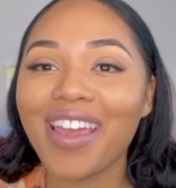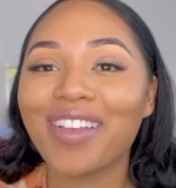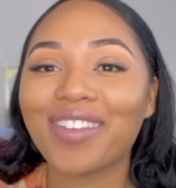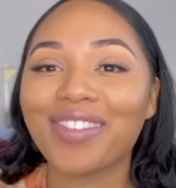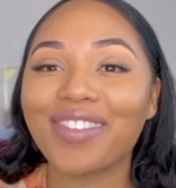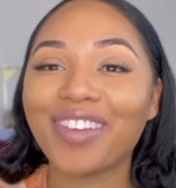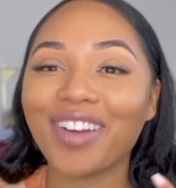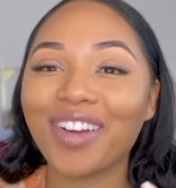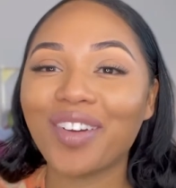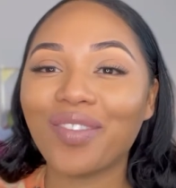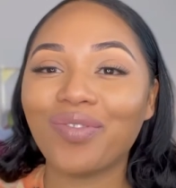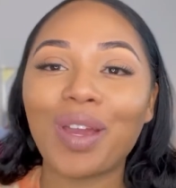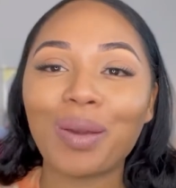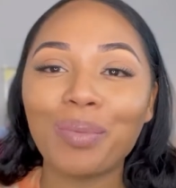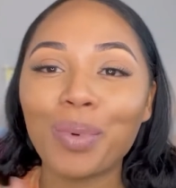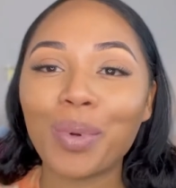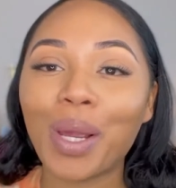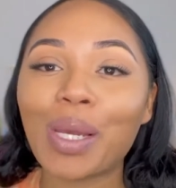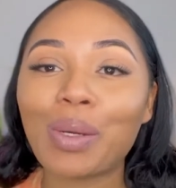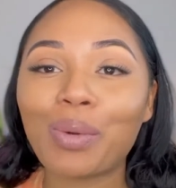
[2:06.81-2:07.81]
So
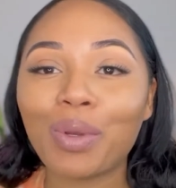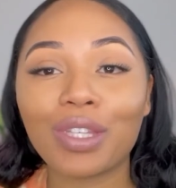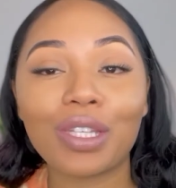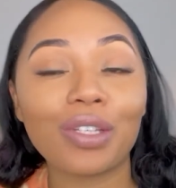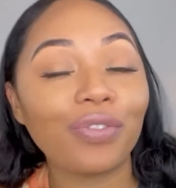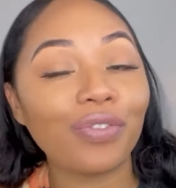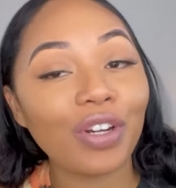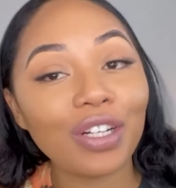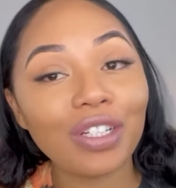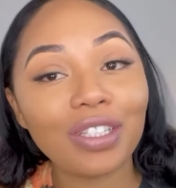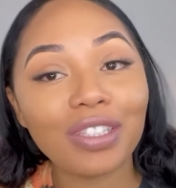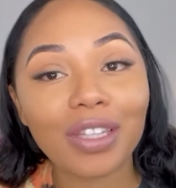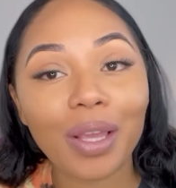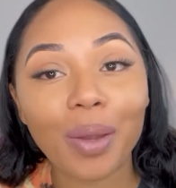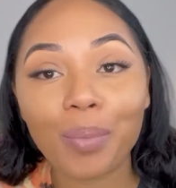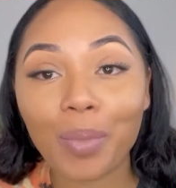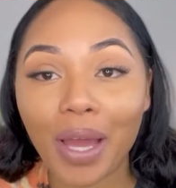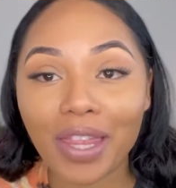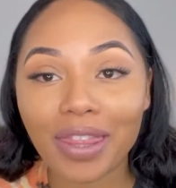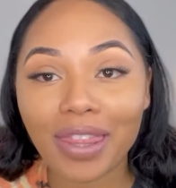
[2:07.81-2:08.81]
February was the first
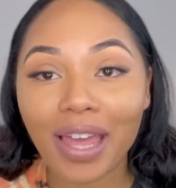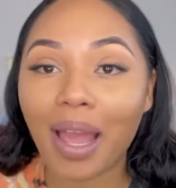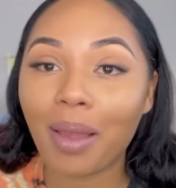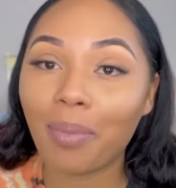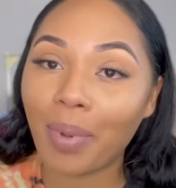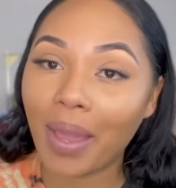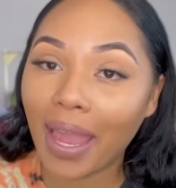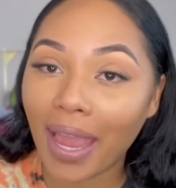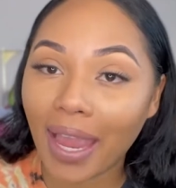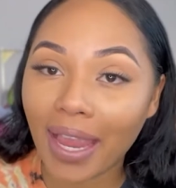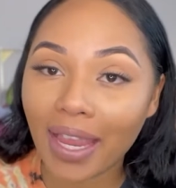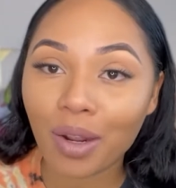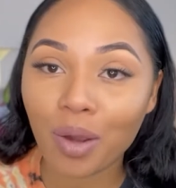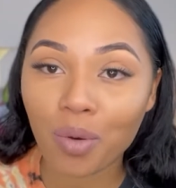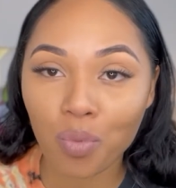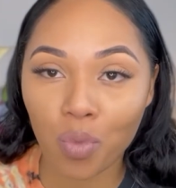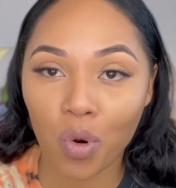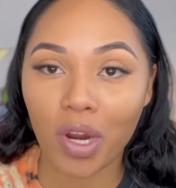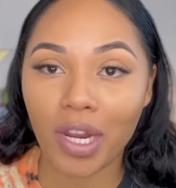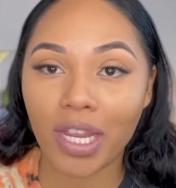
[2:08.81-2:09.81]
month I paid a
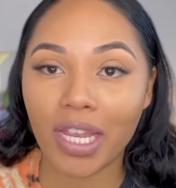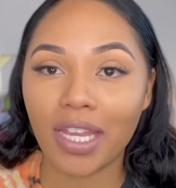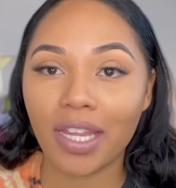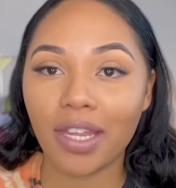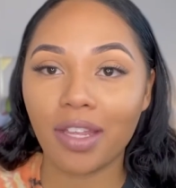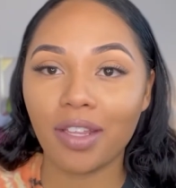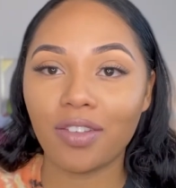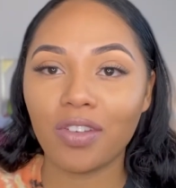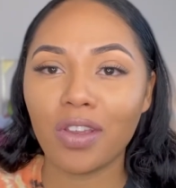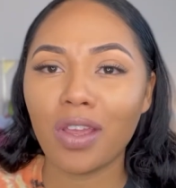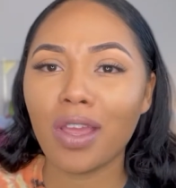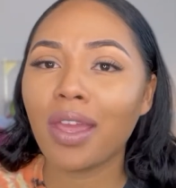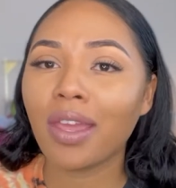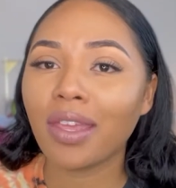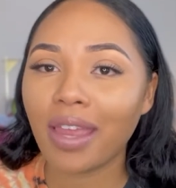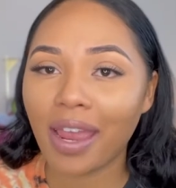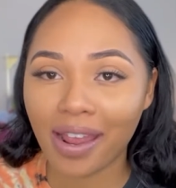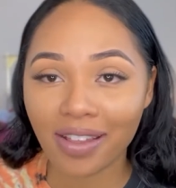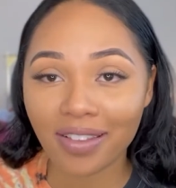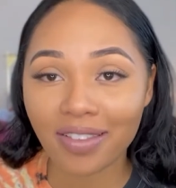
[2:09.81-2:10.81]
mortgage.
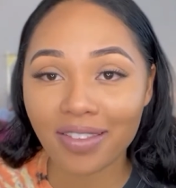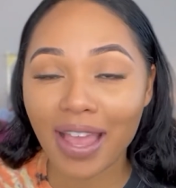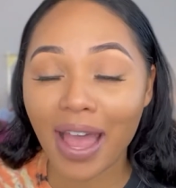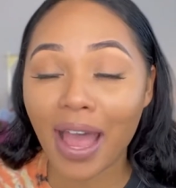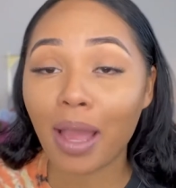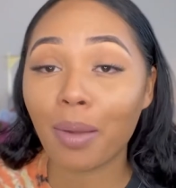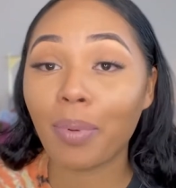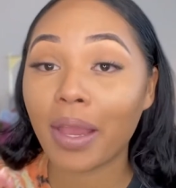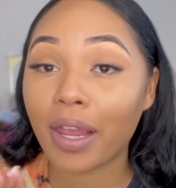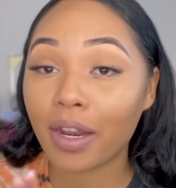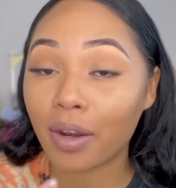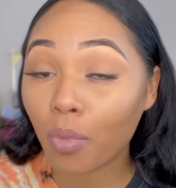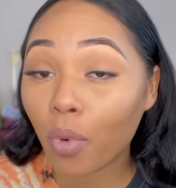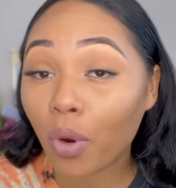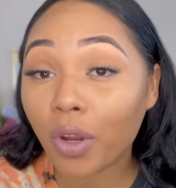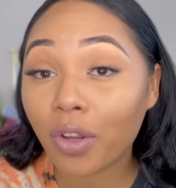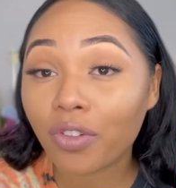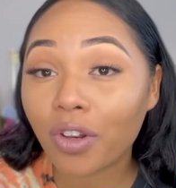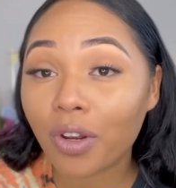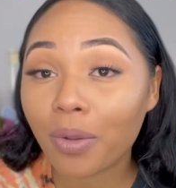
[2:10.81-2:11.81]
Yes, I paid a
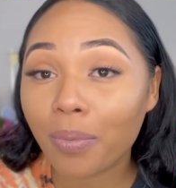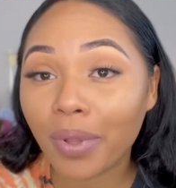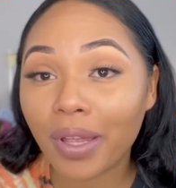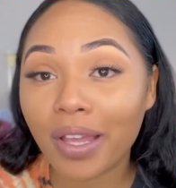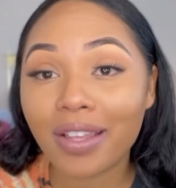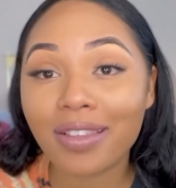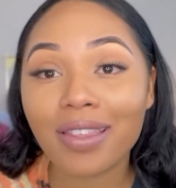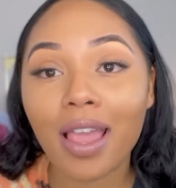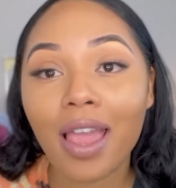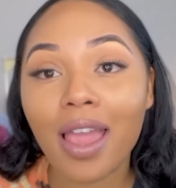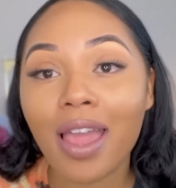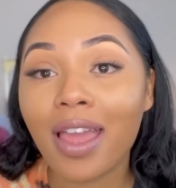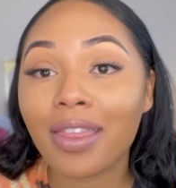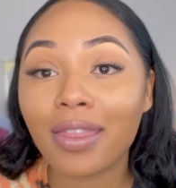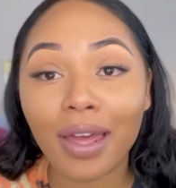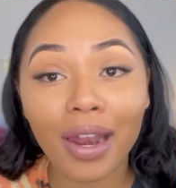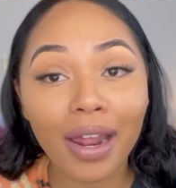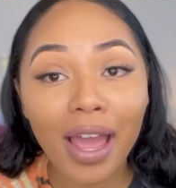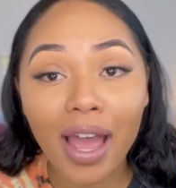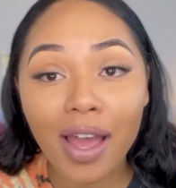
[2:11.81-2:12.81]
mortgage on a place
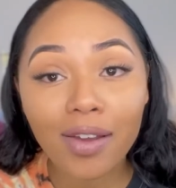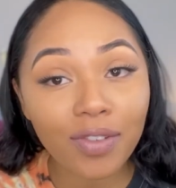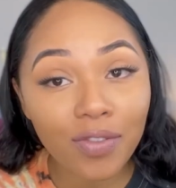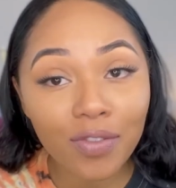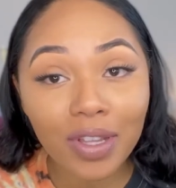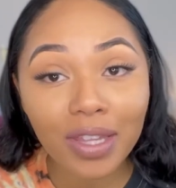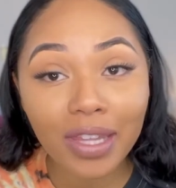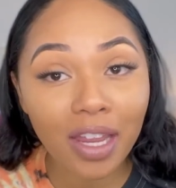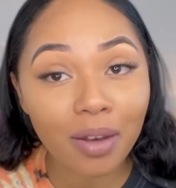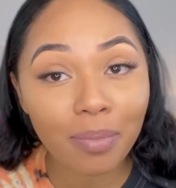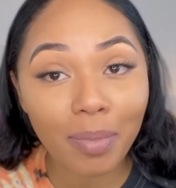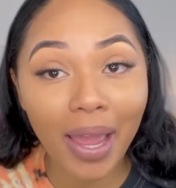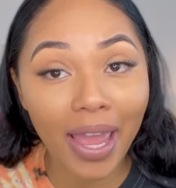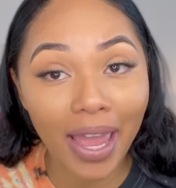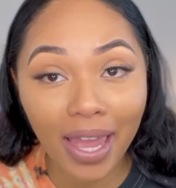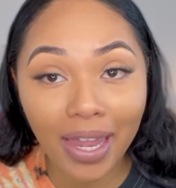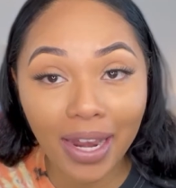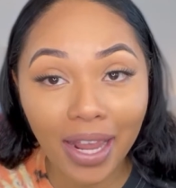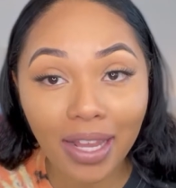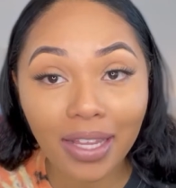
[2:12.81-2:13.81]
that I haven't even laid my
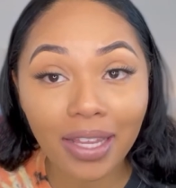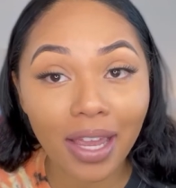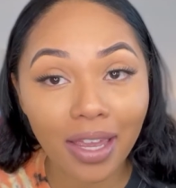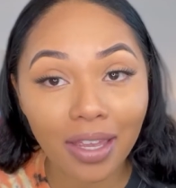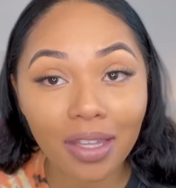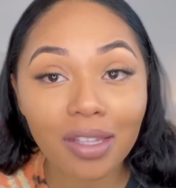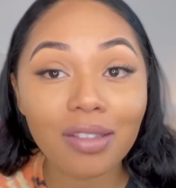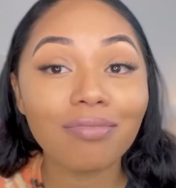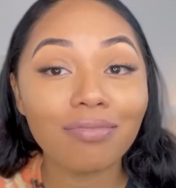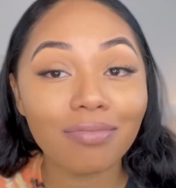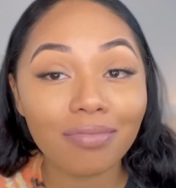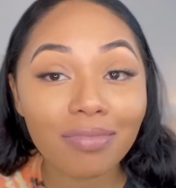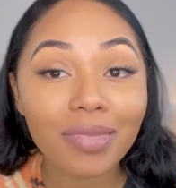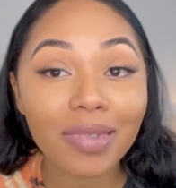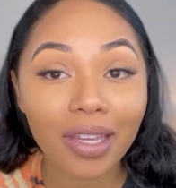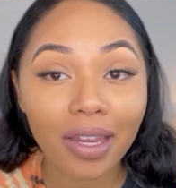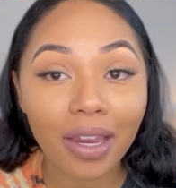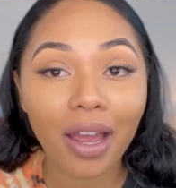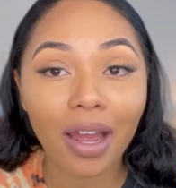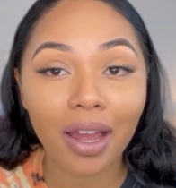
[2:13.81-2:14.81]
head at yet.
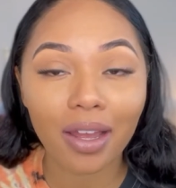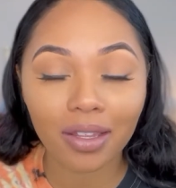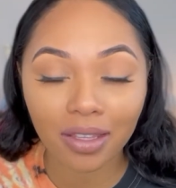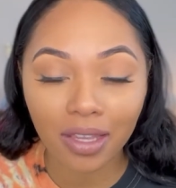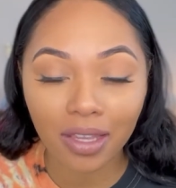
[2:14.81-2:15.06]
Yeah.